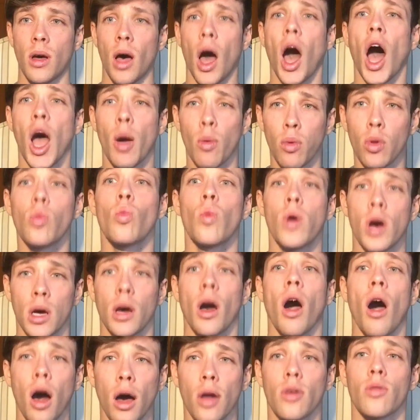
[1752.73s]
I will work
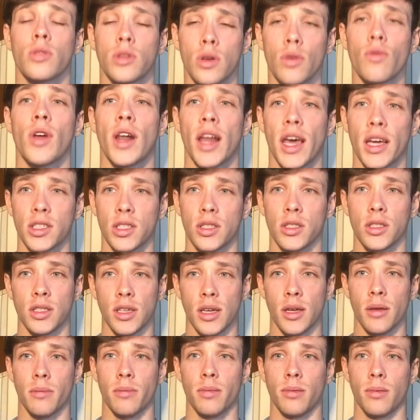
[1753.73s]
hard on the
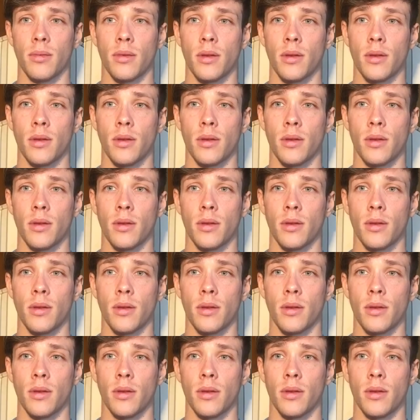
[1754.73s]
relationship.